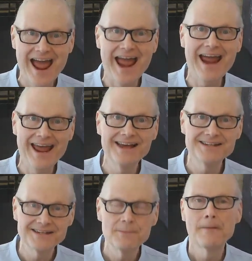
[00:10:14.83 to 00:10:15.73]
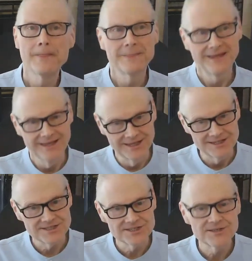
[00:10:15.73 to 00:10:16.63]
and
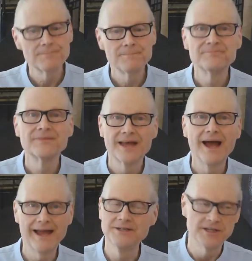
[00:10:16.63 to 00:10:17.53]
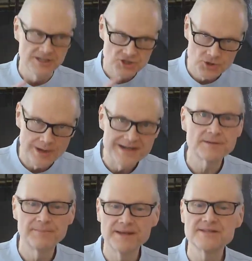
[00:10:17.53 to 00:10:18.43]
you get straight to
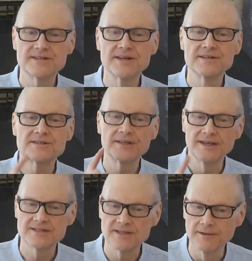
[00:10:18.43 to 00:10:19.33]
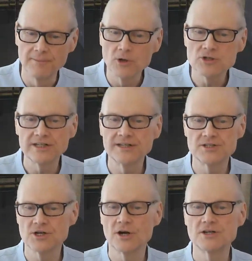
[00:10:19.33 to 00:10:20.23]
business, it's an emotionally
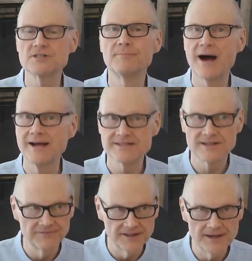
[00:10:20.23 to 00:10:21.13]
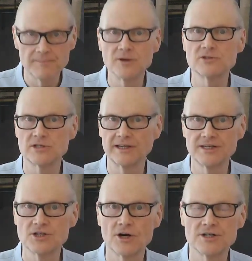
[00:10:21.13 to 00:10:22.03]
charged, positively emotionally
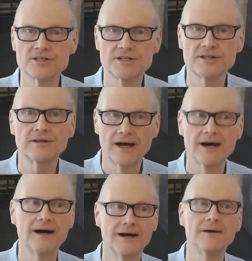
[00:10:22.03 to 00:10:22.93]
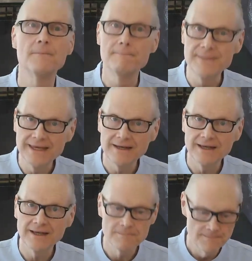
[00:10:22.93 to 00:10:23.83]
charged
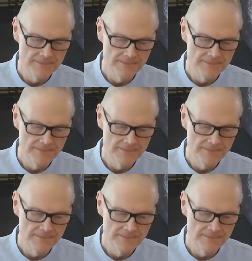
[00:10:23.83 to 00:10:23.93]
meeting